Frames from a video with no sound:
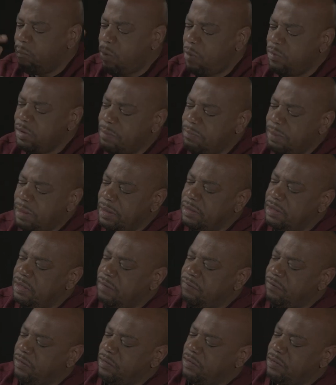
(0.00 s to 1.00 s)
what was the biggest
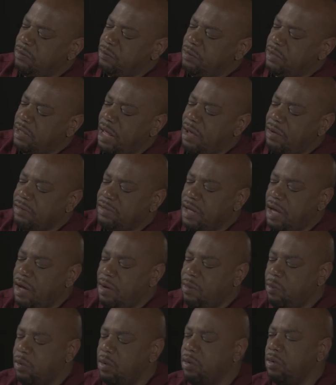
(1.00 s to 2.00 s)
difference with the
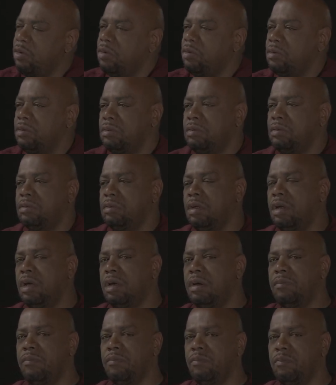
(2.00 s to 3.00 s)
outside world
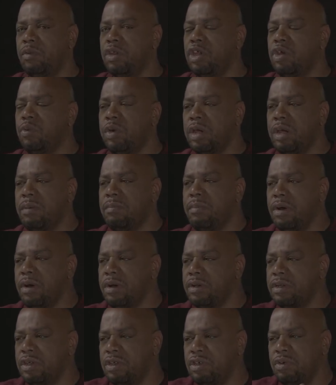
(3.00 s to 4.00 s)
um, when you
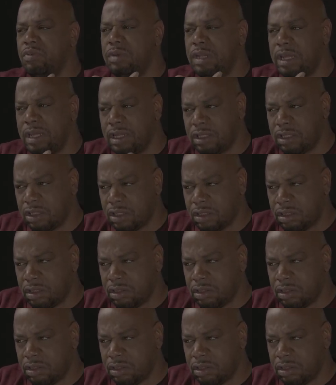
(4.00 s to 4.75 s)
reemerged? Because you did